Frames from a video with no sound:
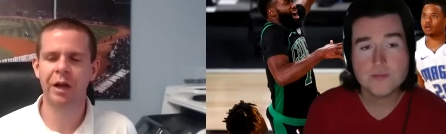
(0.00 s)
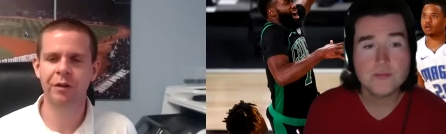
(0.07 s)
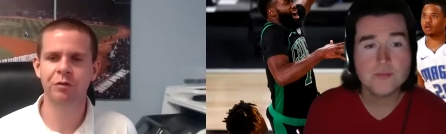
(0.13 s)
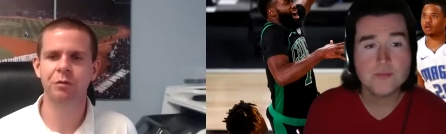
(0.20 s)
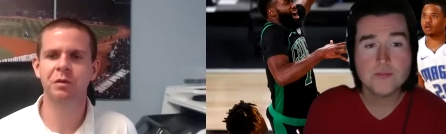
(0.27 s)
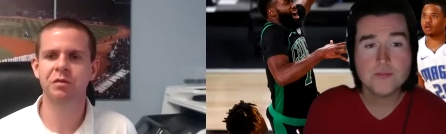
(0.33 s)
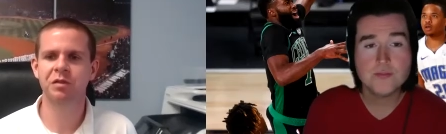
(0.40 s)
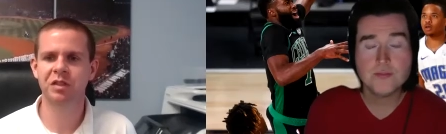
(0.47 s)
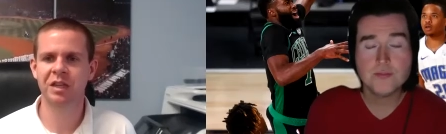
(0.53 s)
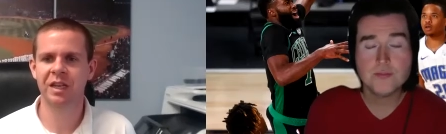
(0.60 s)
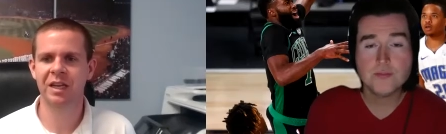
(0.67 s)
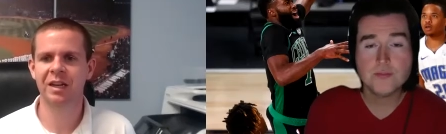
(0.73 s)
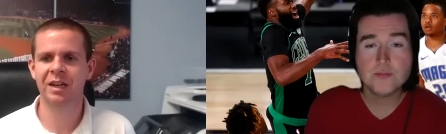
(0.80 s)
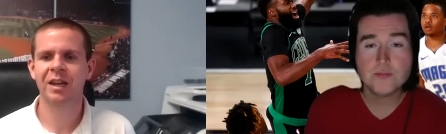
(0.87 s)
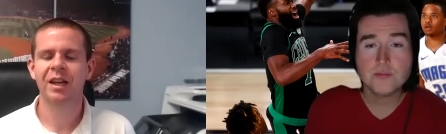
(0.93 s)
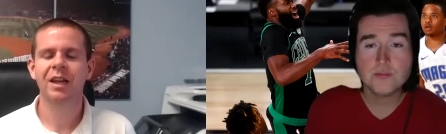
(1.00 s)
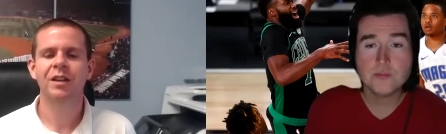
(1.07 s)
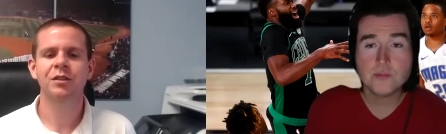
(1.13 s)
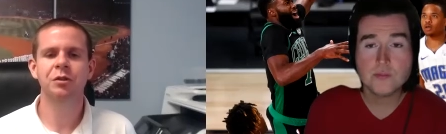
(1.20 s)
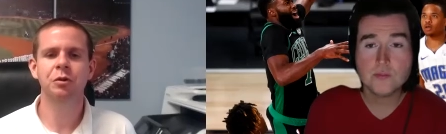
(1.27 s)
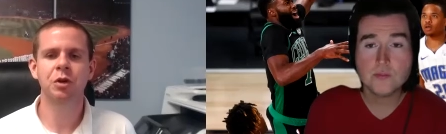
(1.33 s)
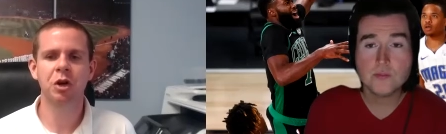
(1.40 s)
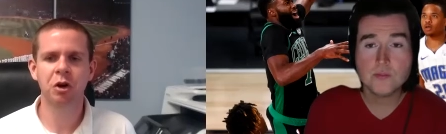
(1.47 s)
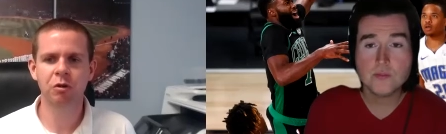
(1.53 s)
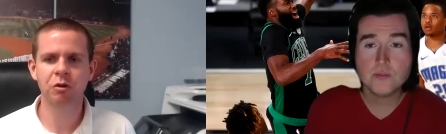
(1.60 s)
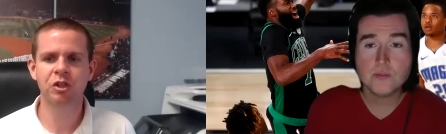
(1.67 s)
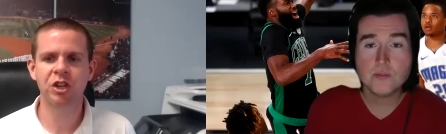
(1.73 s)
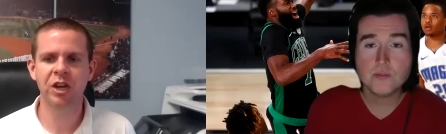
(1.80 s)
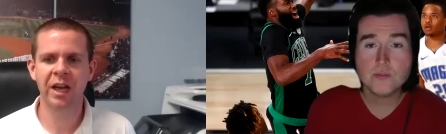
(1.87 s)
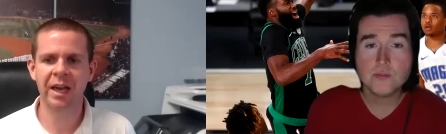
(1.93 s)
Speaker 1: as we've seen, to
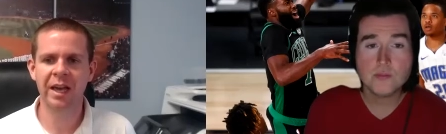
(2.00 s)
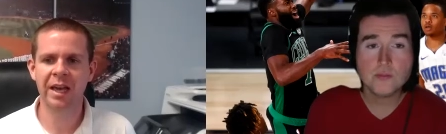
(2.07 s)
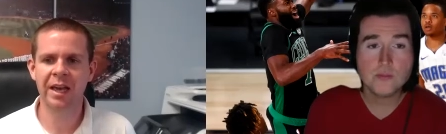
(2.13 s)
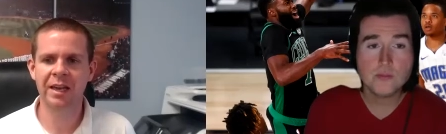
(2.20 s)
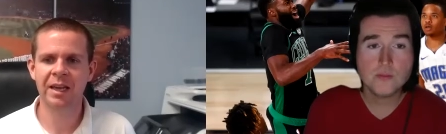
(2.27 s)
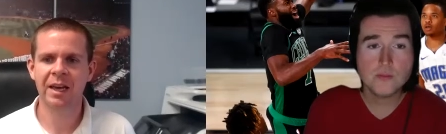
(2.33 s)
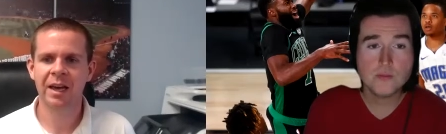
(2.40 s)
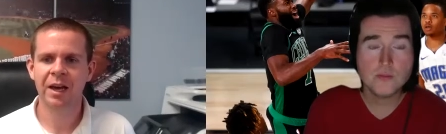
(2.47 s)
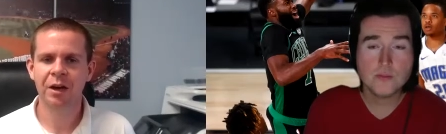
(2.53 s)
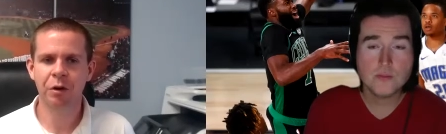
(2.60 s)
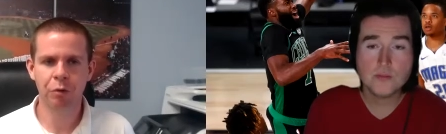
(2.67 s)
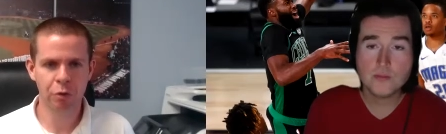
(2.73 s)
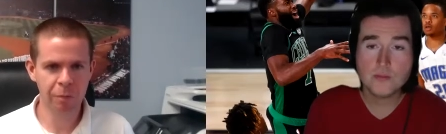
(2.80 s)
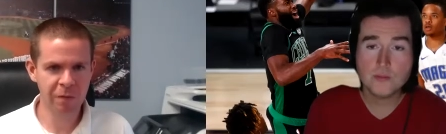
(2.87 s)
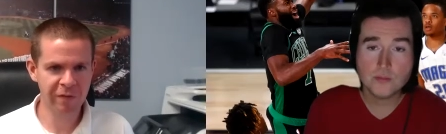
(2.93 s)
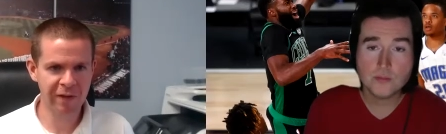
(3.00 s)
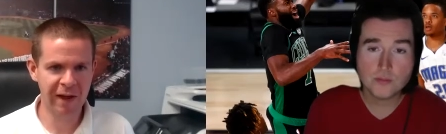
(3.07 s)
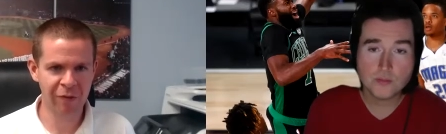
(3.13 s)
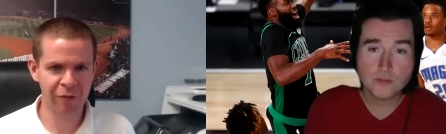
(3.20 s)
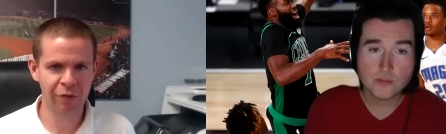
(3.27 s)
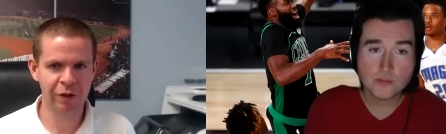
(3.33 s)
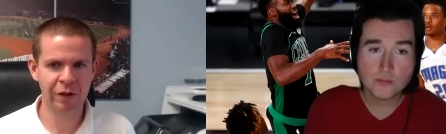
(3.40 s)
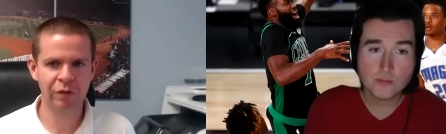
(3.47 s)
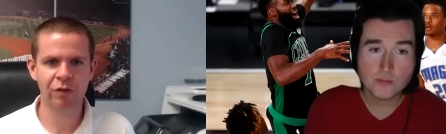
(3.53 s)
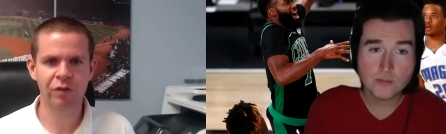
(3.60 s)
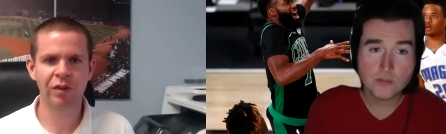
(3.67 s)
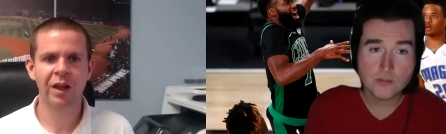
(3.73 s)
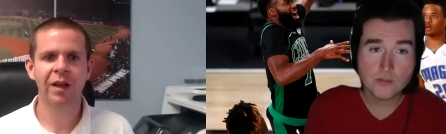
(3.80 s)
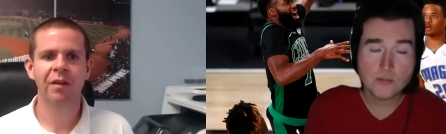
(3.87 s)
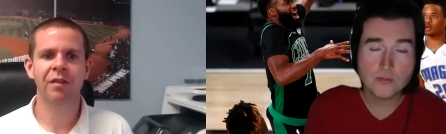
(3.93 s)
coach a group of athletes
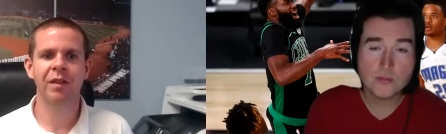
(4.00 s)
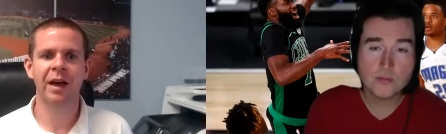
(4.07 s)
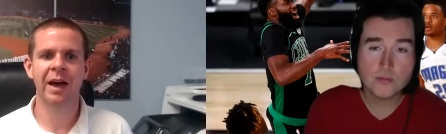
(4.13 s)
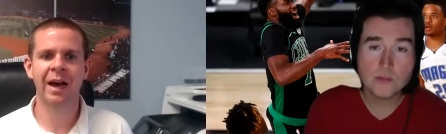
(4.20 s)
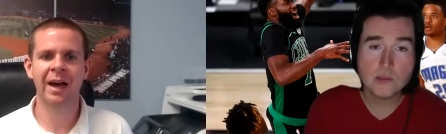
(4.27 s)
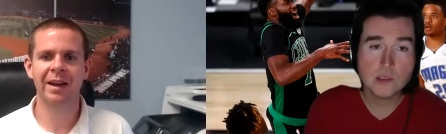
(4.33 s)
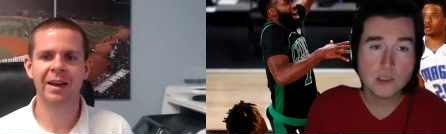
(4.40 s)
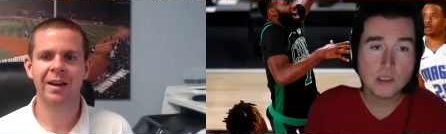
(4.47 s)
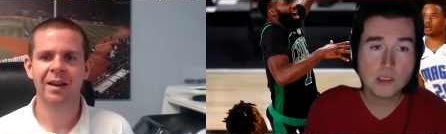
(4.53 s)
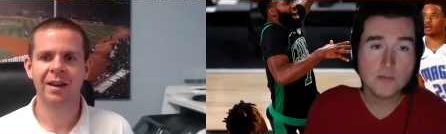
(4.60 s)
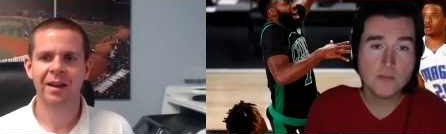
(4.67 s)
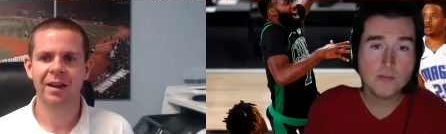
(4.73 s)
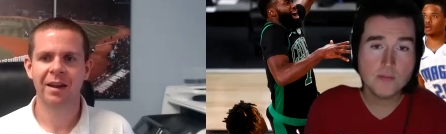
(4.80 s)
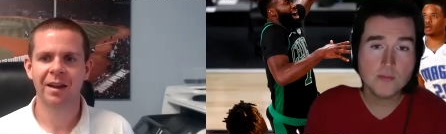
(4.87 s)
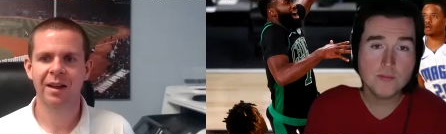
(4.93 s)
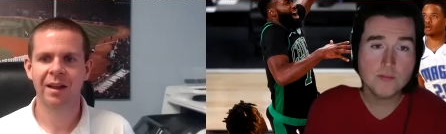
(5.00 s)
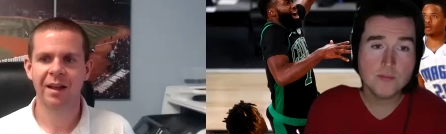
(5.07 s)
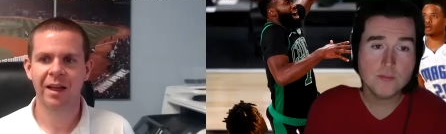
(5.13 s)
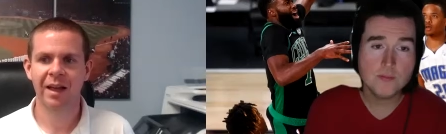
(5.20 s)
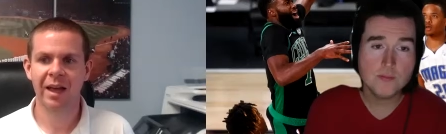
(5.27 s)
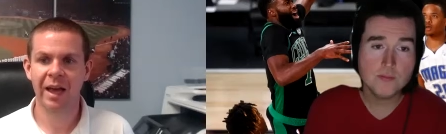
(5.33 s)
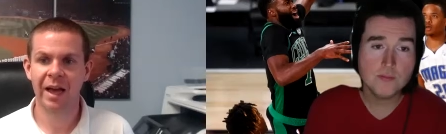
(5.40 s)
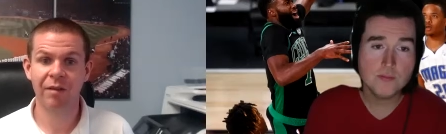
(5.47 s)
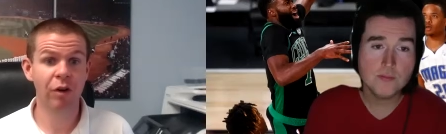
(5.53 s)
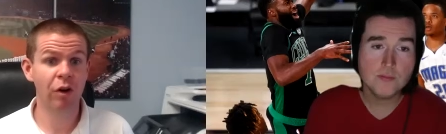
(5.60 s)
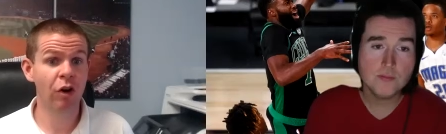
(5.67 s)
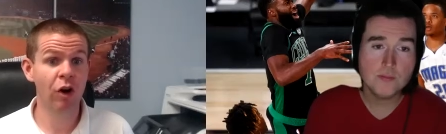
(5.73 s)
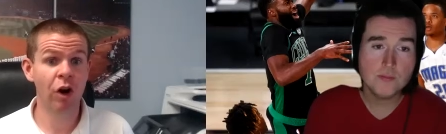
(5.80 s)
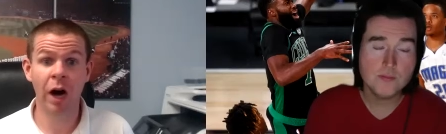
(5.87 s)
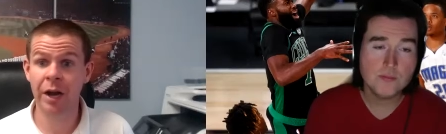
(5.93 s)
that yeah. have a
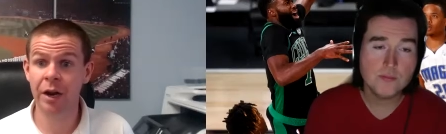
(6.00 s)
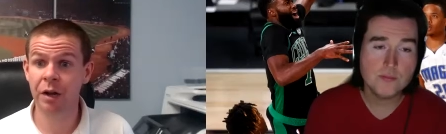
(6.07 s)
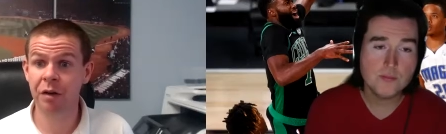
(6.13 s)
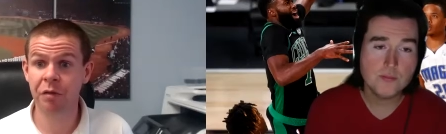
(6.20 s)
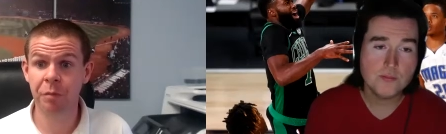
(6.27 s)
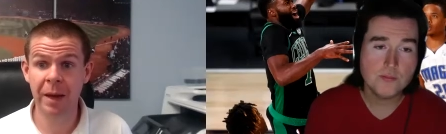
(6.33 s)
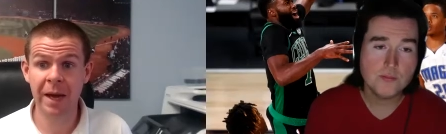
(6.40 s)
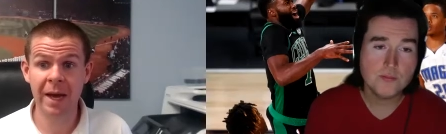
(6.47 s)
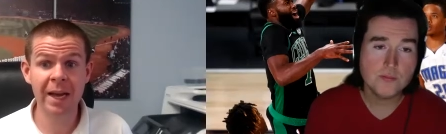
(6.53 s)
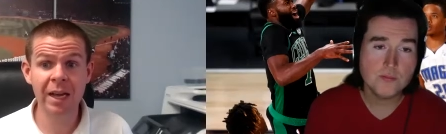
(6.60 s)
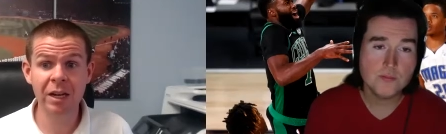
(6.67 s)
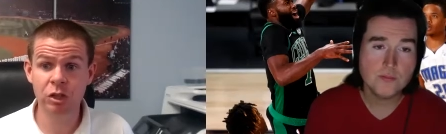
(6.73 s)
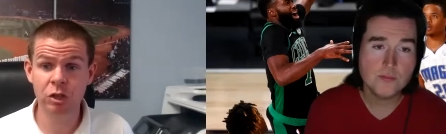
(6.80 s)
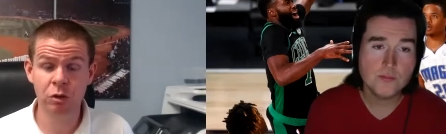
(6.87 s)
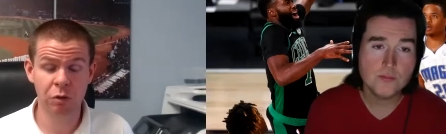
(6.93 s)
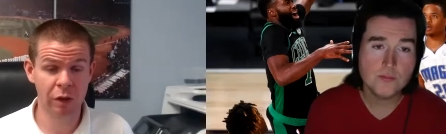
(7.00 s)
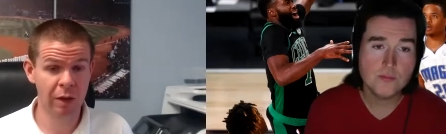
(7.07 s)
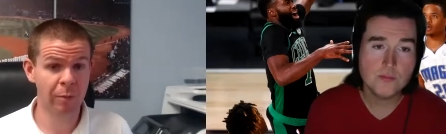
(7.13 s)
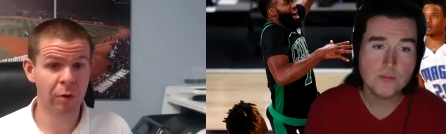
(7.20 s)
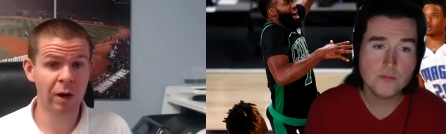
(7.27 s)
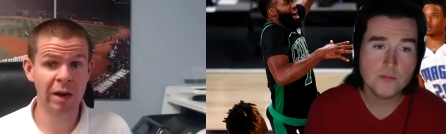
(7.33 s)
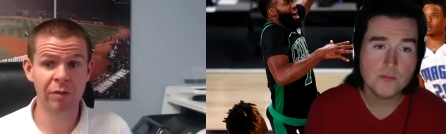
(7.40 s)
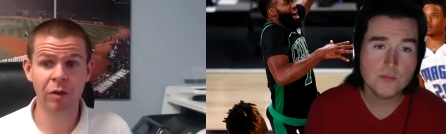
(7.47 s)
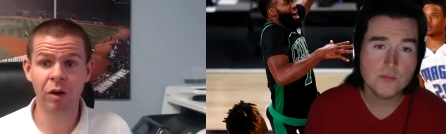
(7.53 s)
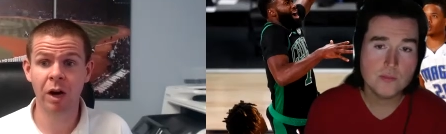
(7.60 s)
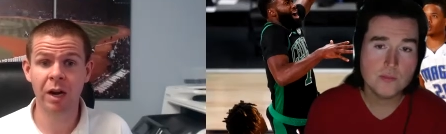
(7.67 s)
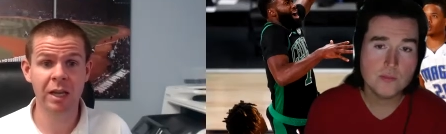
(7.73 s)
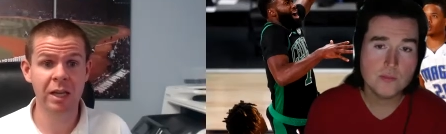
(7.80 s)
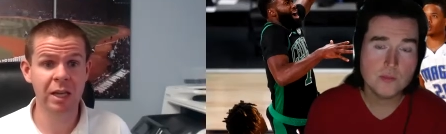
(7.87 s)
lot of baggage to them or have a lot of